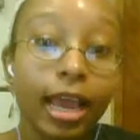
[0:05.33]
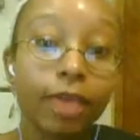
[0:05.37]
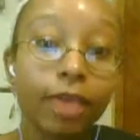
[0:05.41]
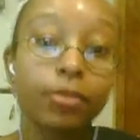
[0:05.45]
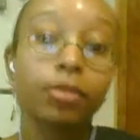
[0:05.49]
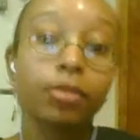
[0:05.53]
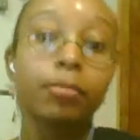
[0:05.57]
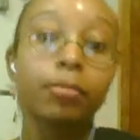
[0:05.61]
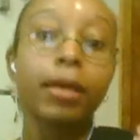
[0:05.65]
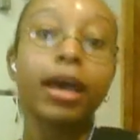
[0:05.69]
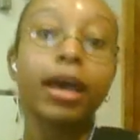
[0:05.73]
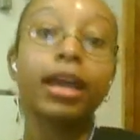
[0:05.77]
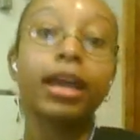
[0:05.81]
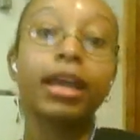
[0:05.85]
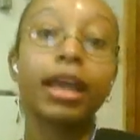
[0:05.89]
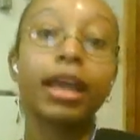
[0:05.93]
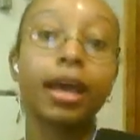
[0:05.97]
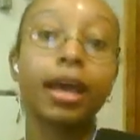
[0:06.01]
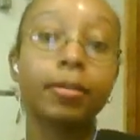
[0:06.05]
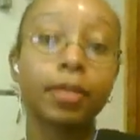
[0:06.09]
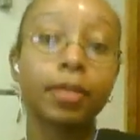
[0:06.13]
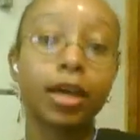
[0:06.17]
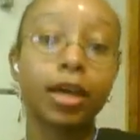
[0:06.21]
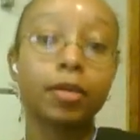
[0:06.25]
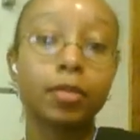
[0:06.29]
everybody,
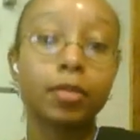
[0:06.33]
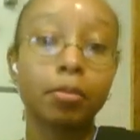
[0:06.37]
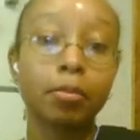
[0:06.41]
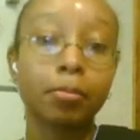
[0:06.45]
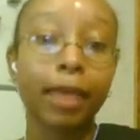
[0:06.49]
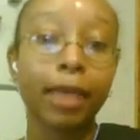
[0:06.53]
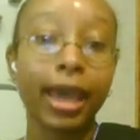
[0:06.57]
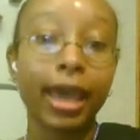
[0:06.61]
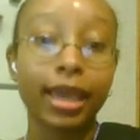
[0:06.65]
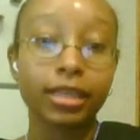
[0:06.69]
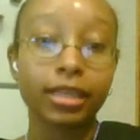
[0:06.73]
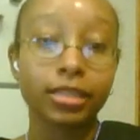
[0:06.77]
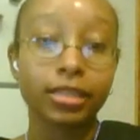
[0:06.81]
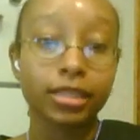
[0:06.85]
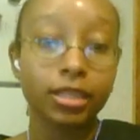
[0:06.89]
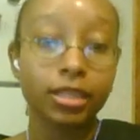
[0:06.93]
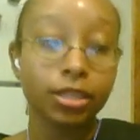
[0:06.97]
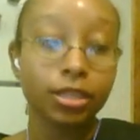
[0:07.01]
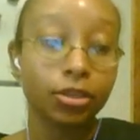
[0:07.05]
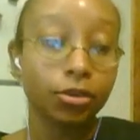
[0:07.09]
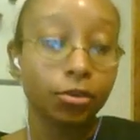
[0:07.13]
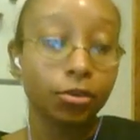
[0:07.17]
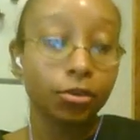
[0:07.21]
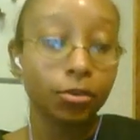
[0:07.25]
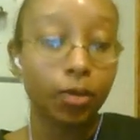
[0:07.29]
I'm coming back to
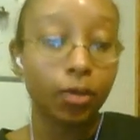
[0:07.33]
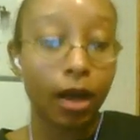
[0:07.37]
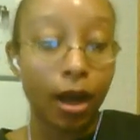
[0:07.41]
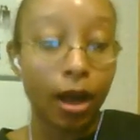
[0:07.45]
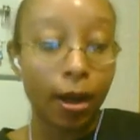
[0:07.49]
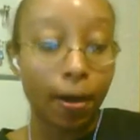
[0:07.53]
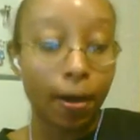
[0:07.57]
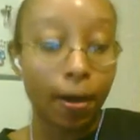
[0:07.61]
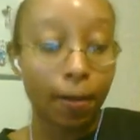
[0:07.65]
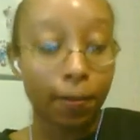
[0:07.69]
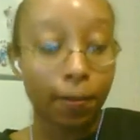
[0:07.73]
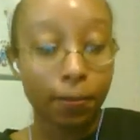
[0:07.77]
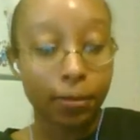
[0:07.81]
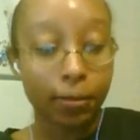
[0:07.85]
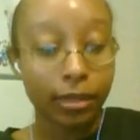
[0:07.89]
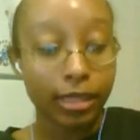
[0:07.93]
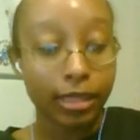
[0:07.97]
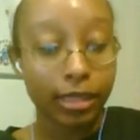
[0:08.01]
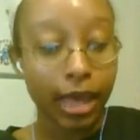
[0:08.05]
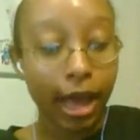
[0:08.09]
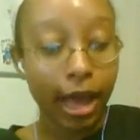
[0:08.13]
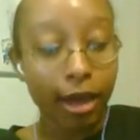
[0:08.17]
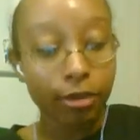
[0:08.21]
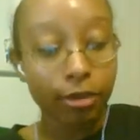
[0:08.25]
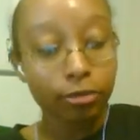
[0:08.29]
you with
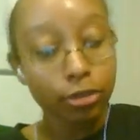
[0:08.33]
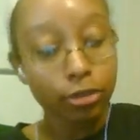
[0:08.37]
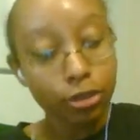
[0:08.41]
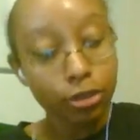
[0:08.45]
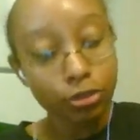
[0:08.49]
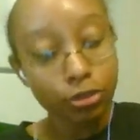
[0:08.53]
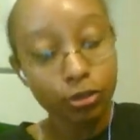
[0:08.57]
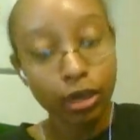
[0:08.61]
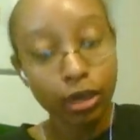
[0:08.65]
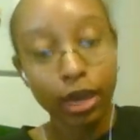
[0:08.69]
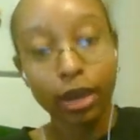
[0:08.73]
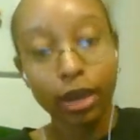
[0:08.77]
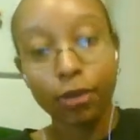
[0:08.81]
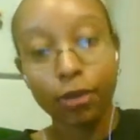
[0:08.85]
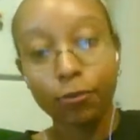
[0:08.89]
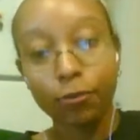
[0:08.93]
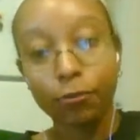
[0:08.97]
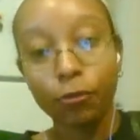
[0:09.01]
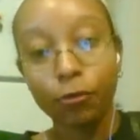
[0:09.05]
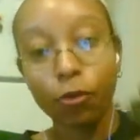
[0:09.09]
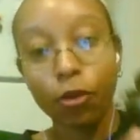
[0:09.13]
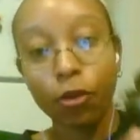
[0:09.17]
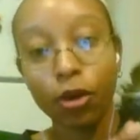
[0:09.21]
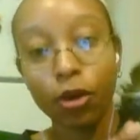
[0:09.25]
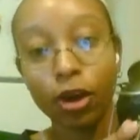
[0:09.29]
how to care
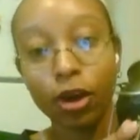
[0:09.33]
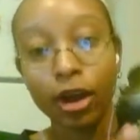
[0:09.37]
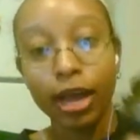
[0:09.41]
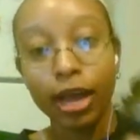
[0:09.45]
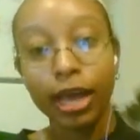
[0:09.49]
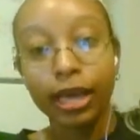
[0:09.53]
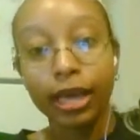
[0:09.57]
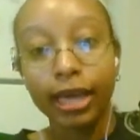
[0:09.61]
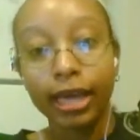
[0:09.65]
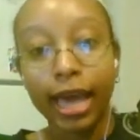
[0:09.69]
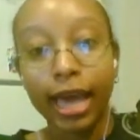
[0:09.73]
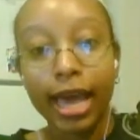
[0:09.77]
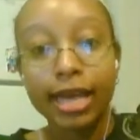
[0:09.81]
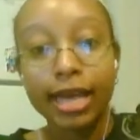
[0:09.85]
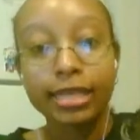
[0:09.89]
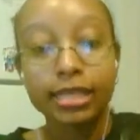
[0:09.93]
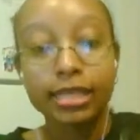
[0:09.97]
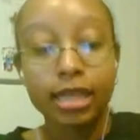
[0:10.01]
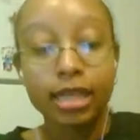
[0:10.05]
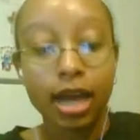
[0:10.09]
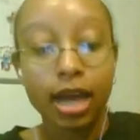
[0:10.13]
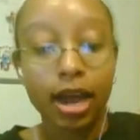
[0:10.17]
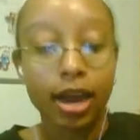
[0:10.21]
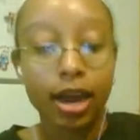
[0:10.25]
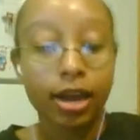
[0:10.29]
for
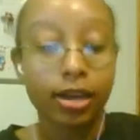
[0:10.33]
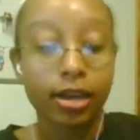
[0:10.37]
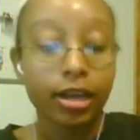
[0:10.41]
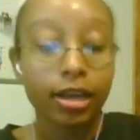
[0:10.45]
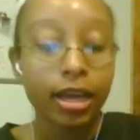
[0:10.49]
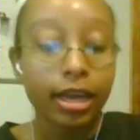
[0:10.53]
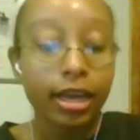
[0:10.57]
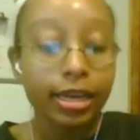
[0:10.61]
cast iron.